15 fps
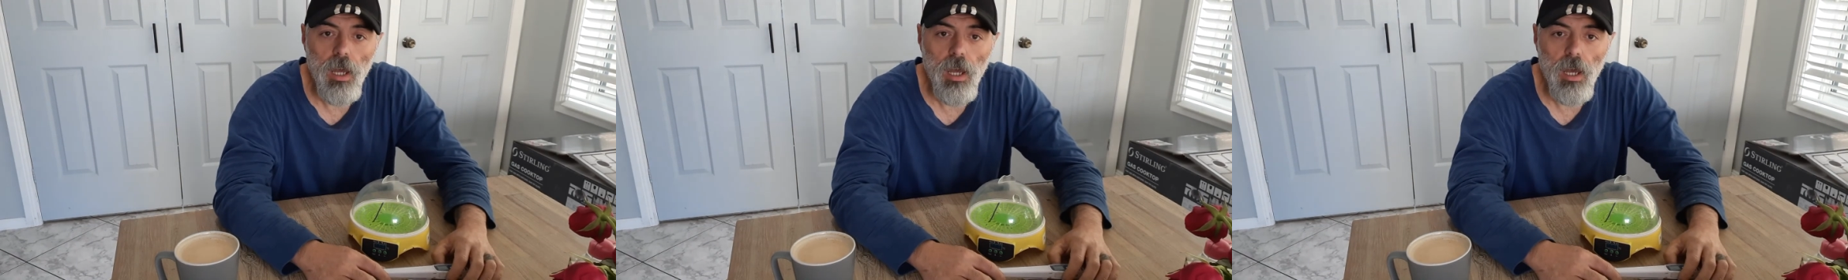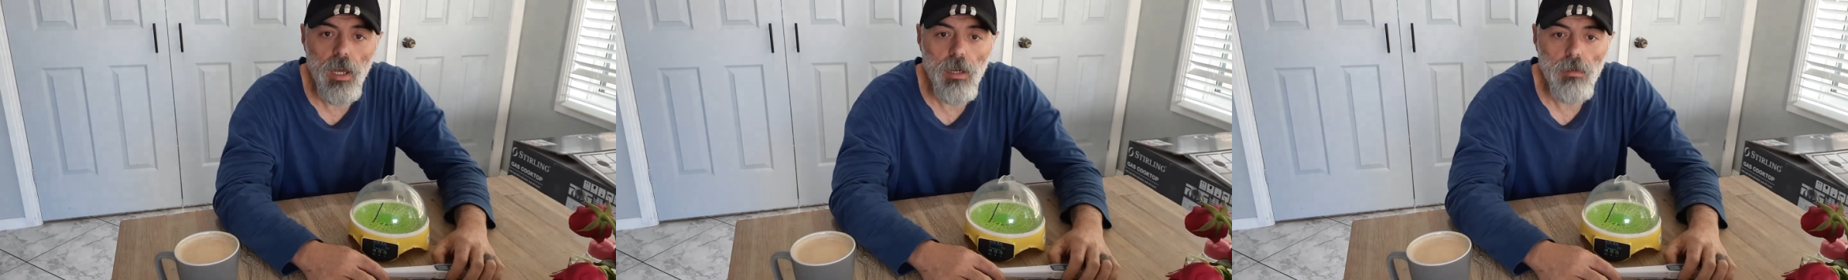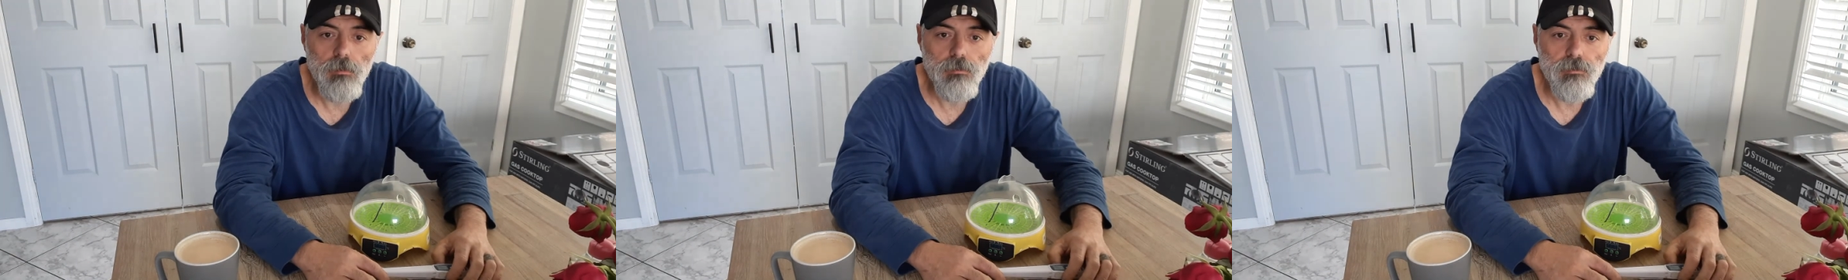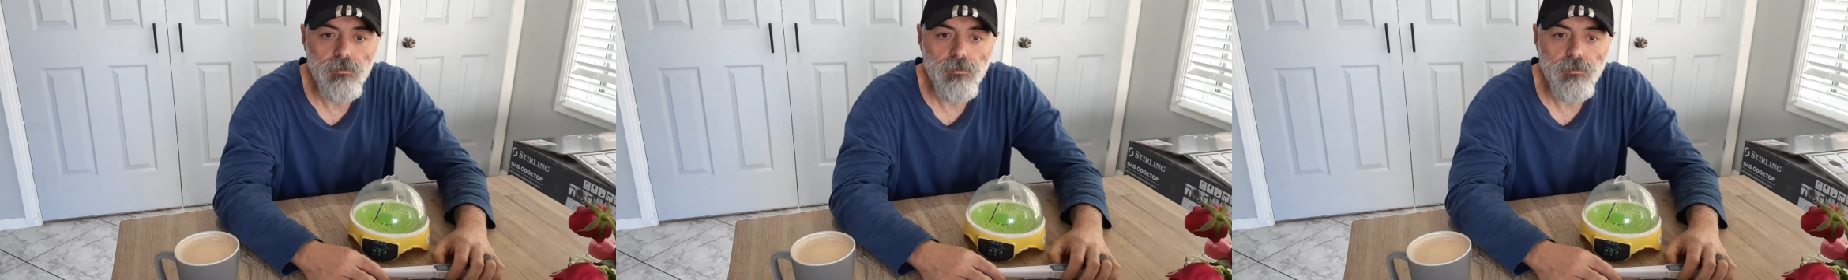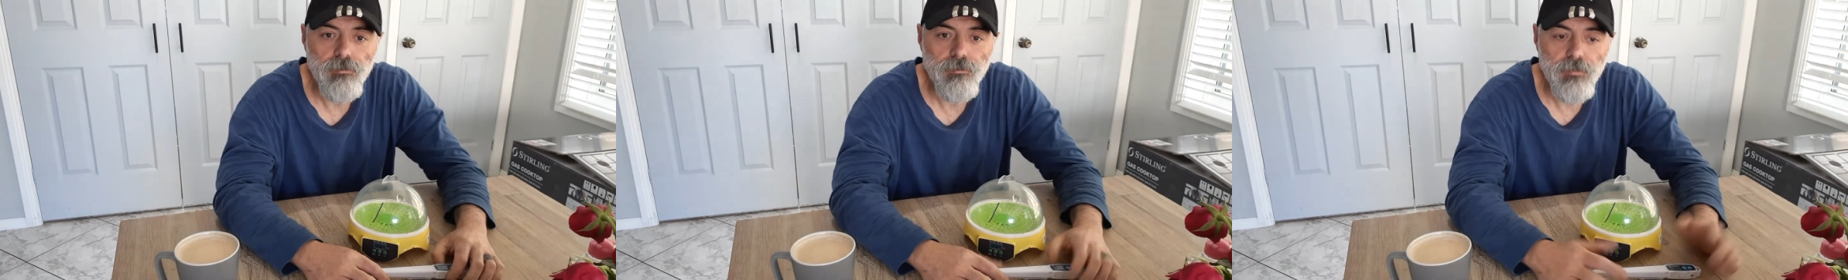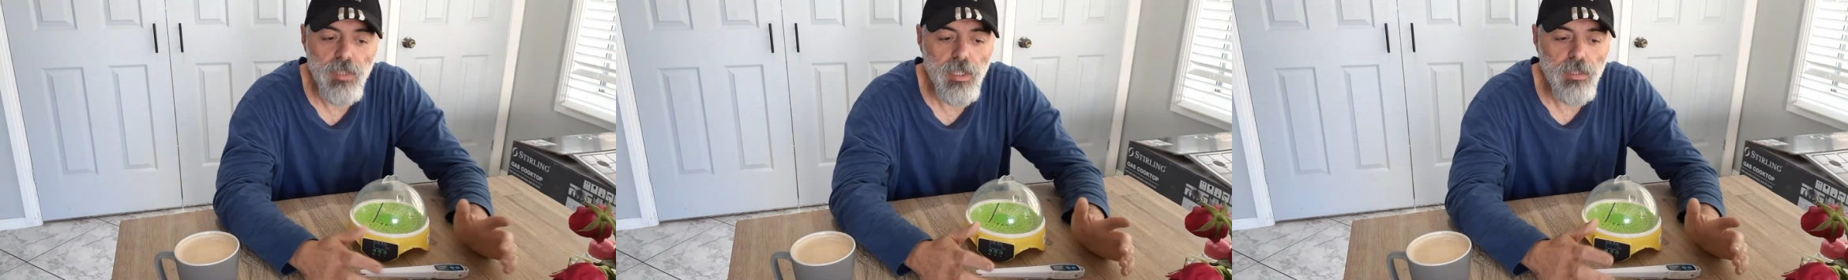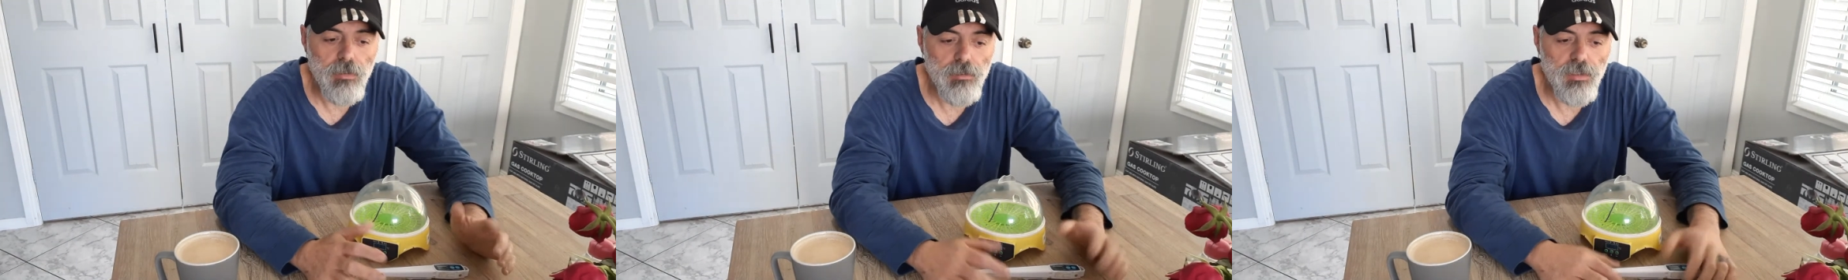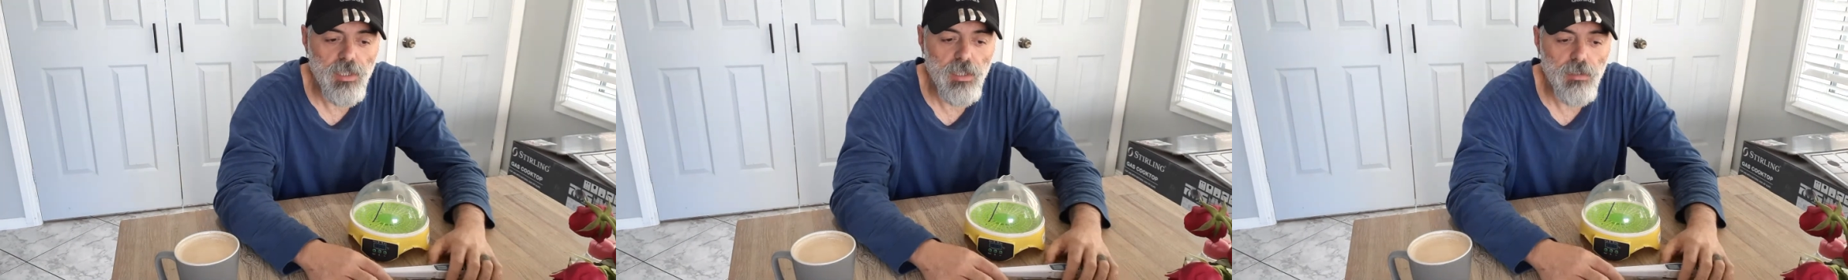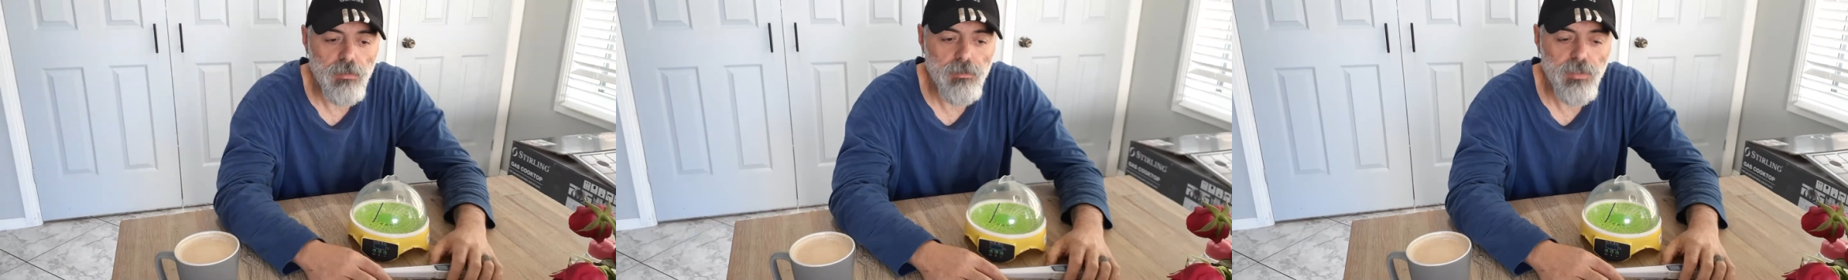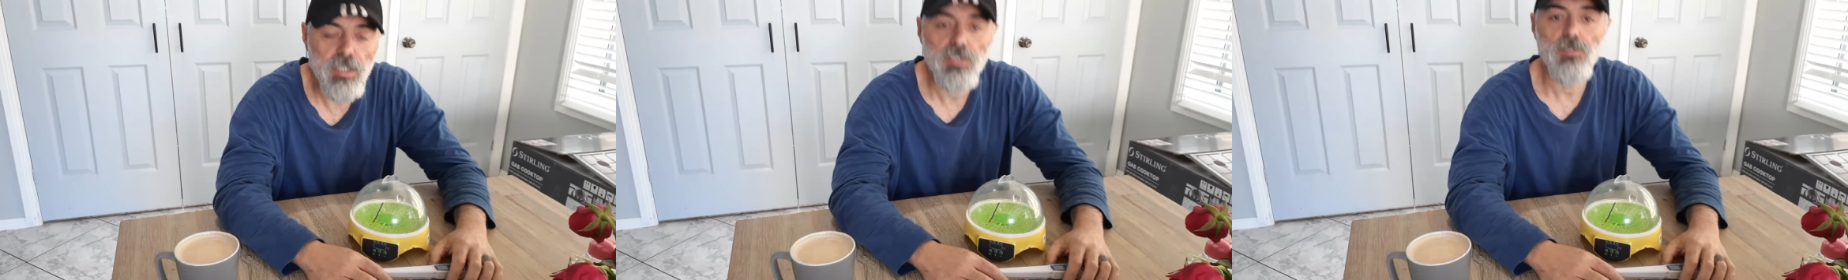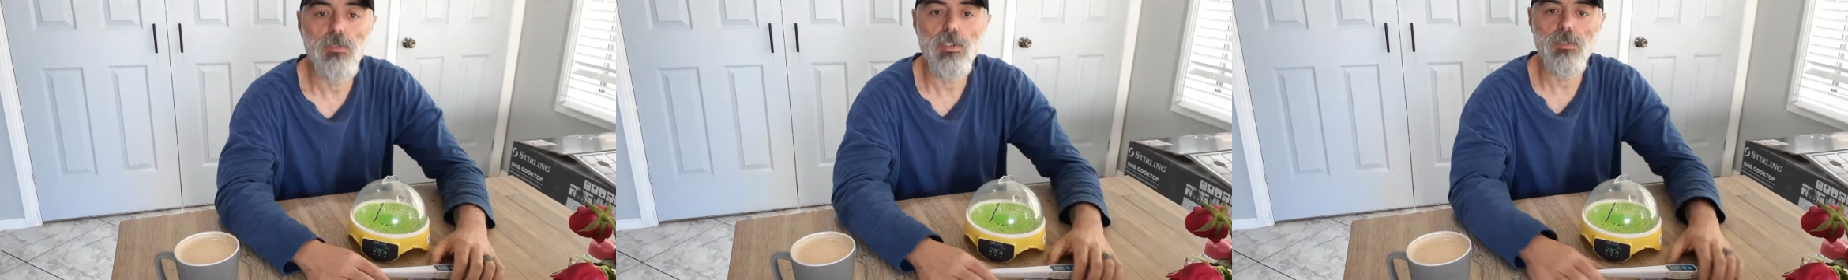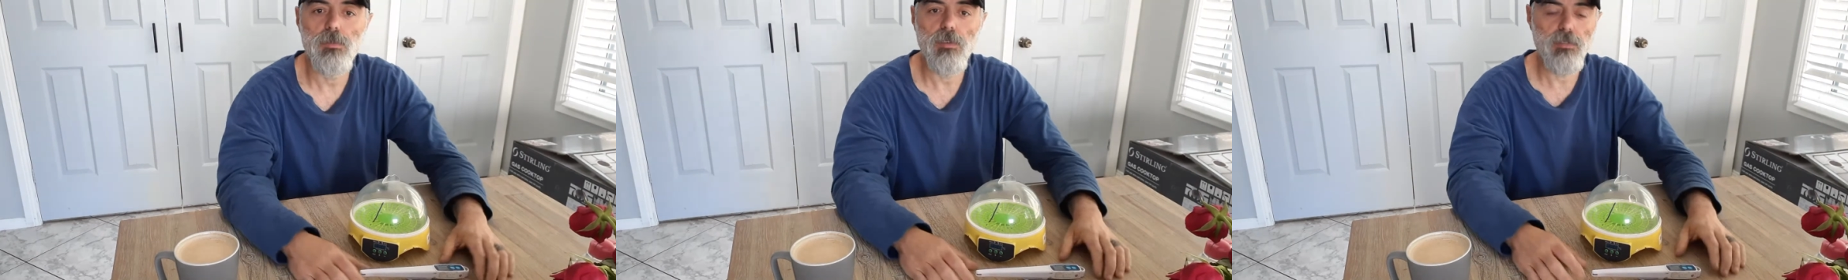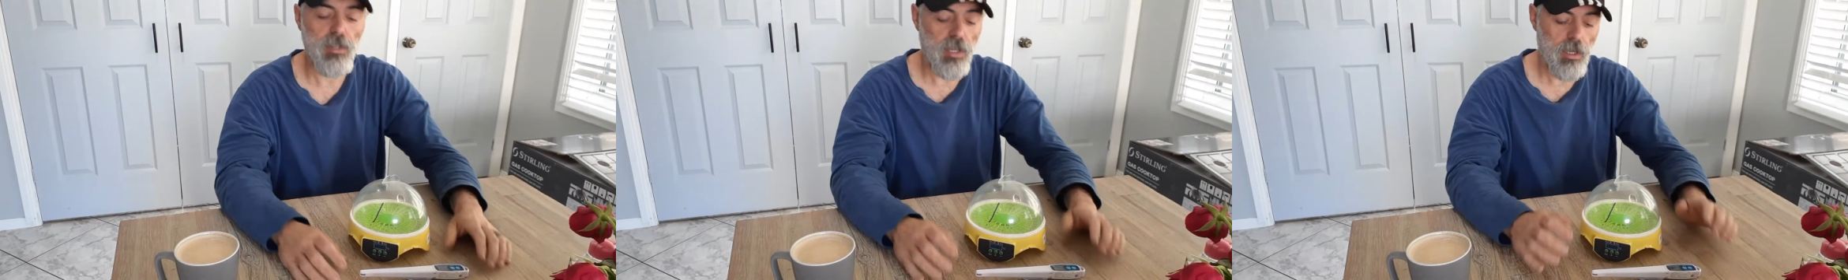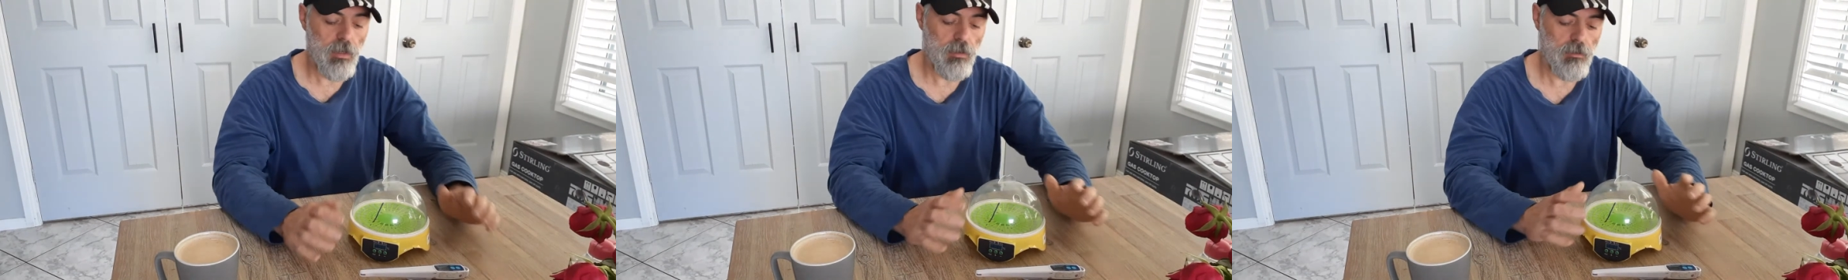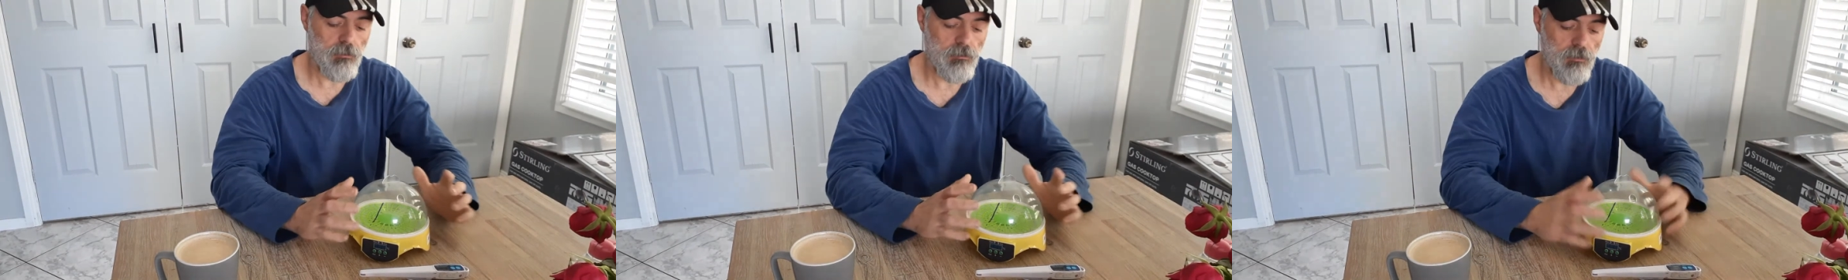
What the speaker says: So thanks for watching my video, and